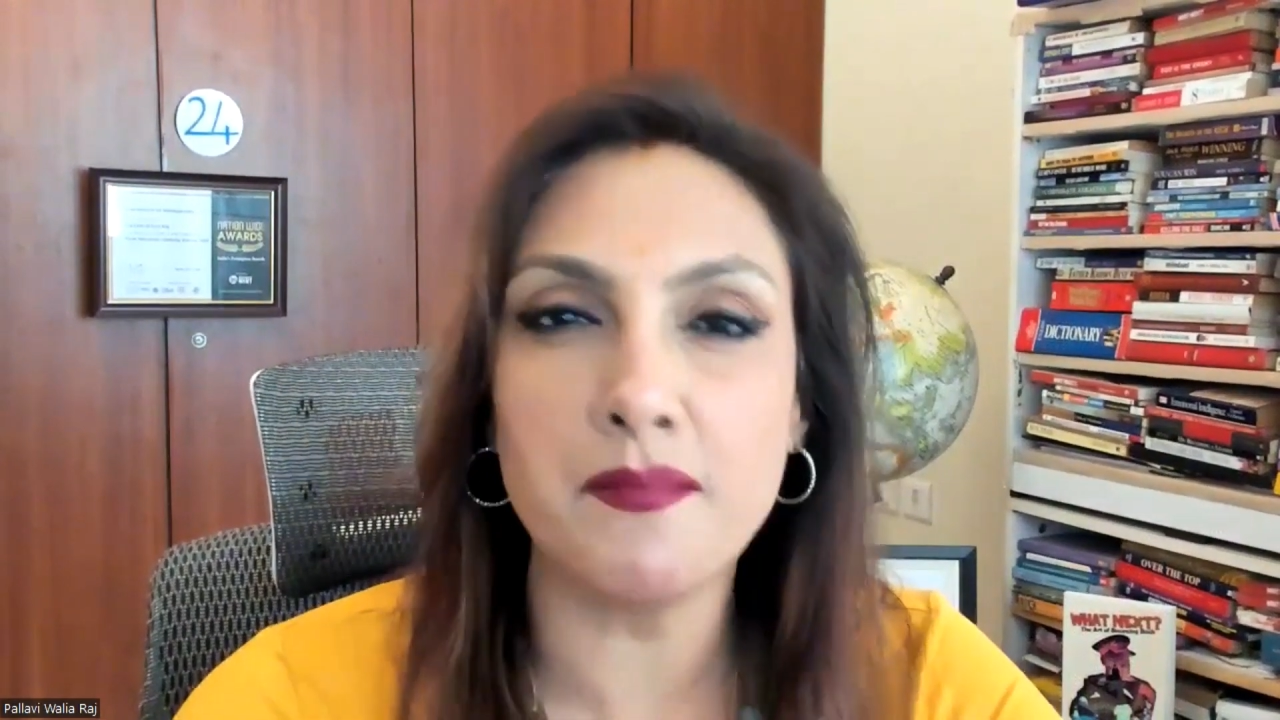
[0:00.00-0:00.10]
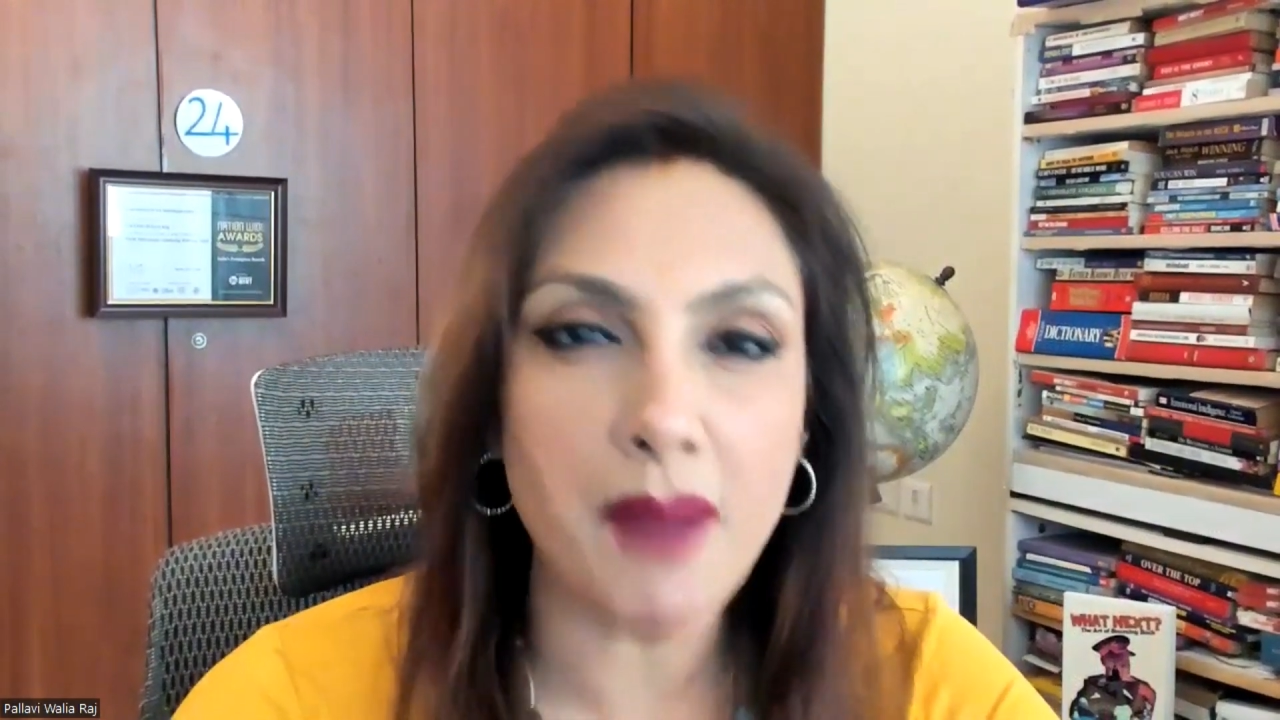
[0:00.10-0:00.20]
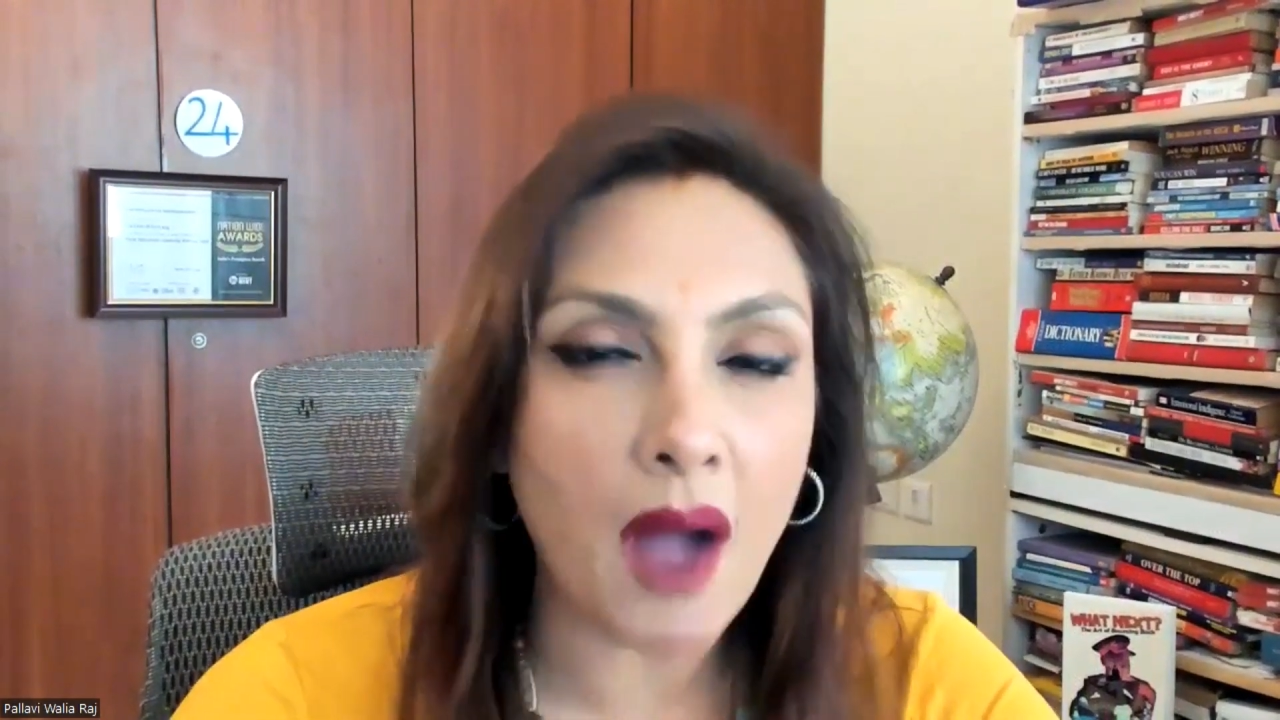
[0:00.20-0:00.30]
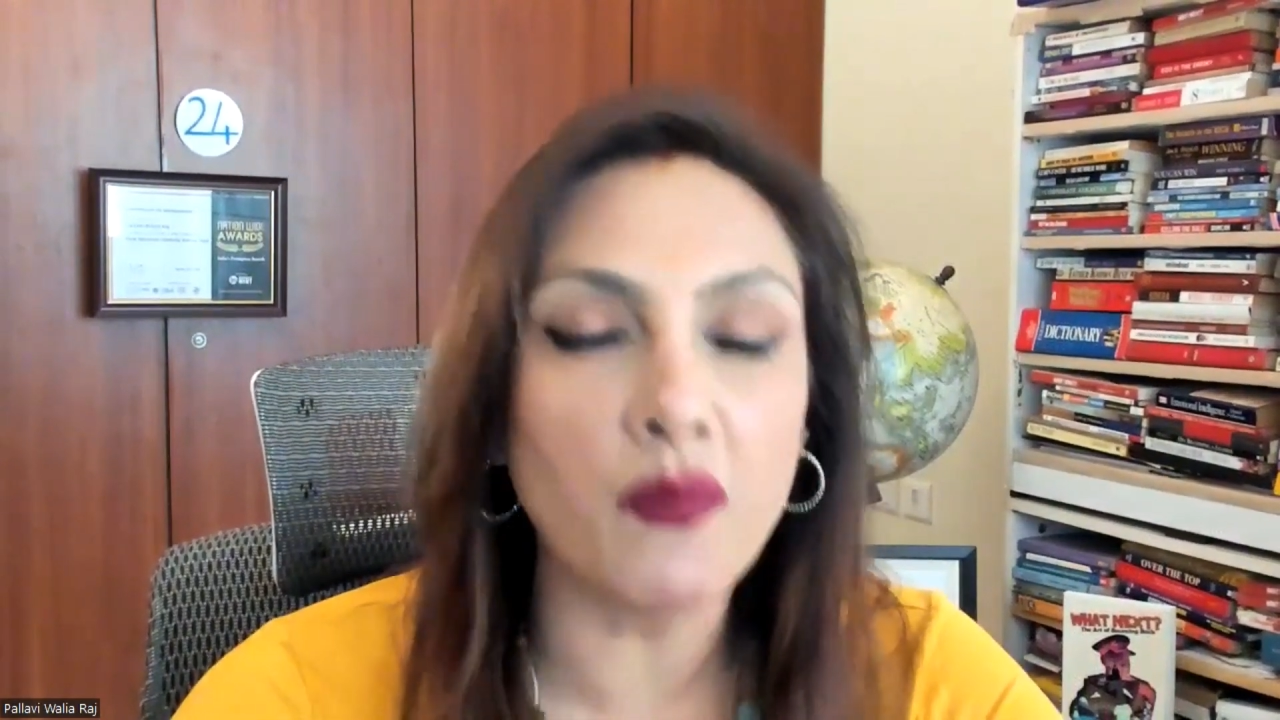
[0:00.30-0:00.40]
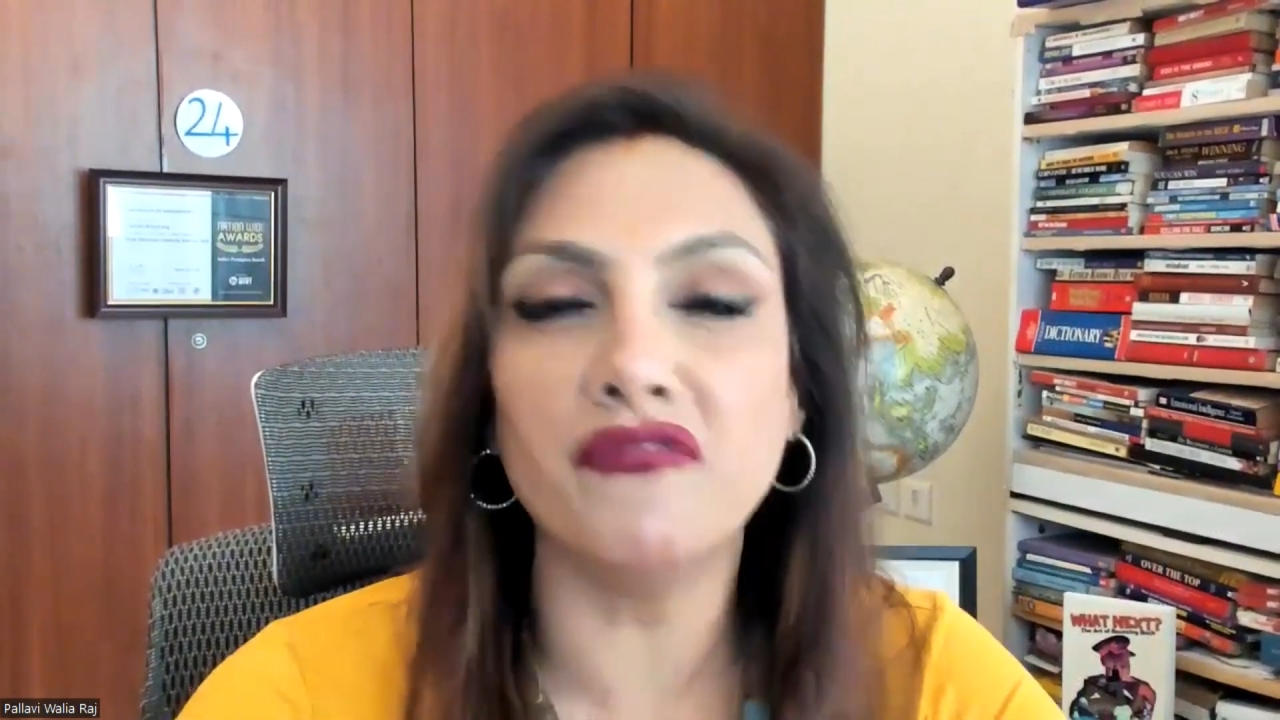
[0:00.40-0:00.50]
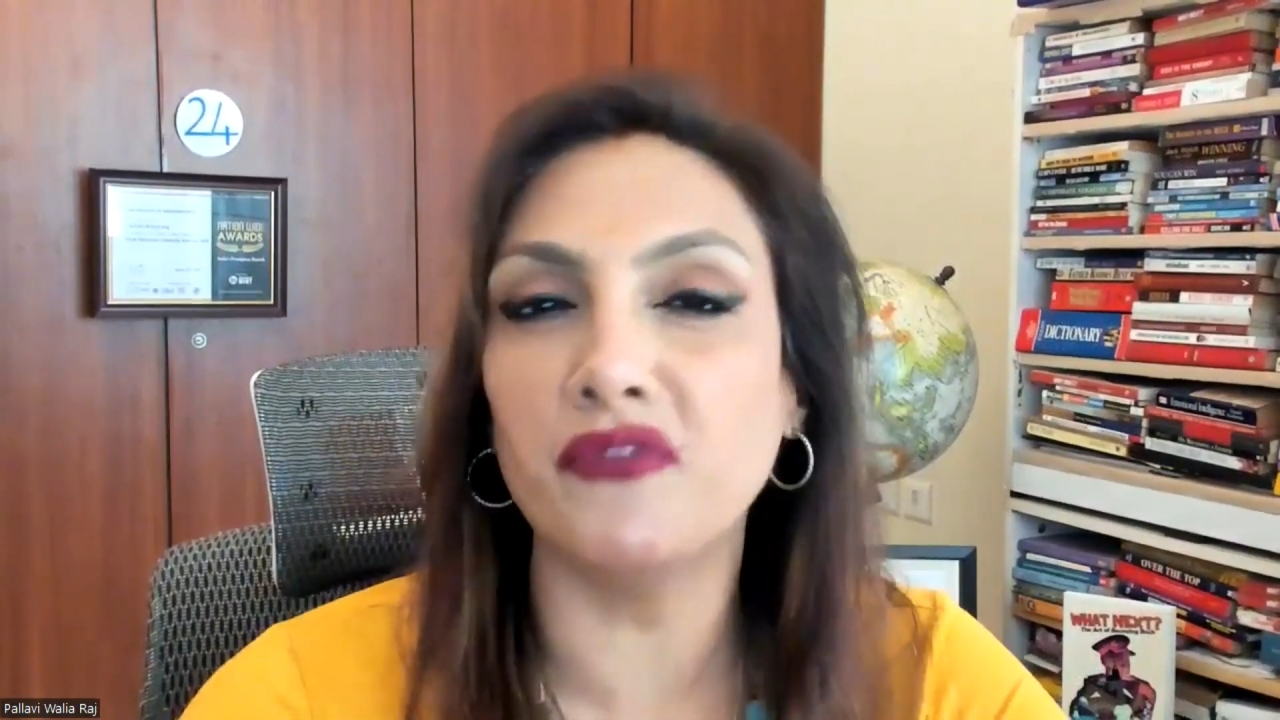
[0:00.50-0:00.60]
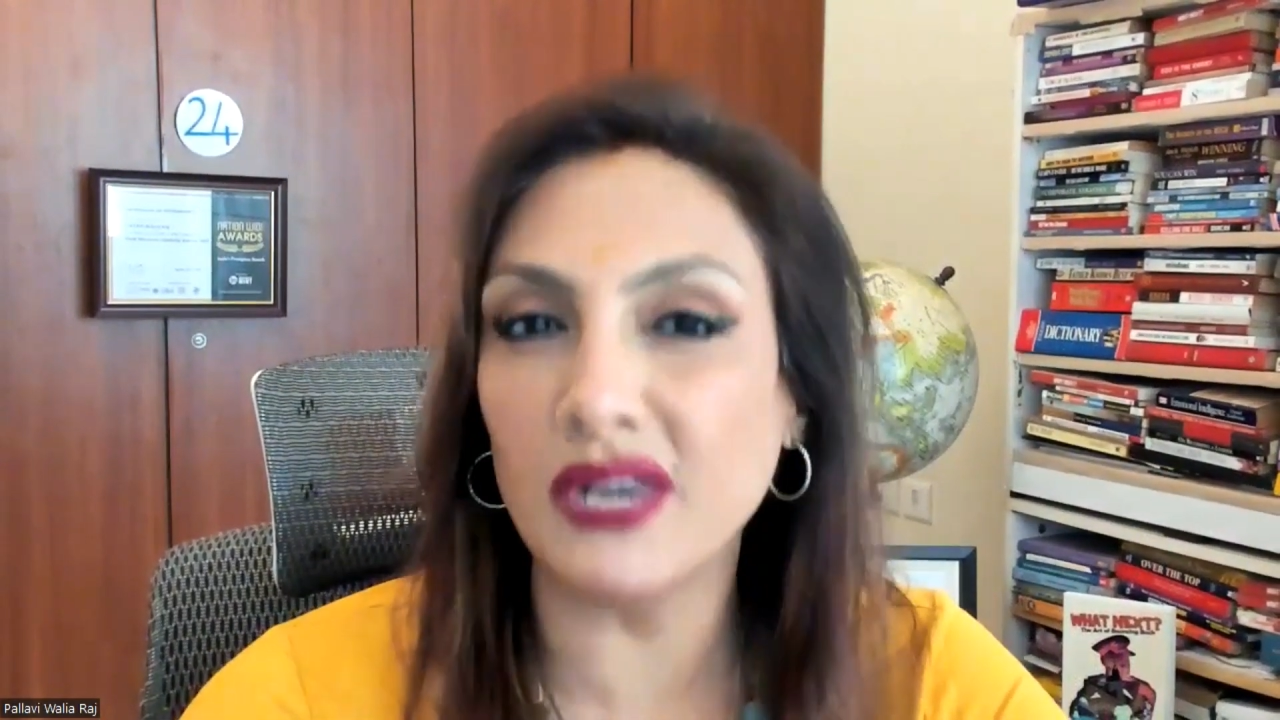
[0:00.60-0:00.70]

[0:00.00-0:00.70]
powerful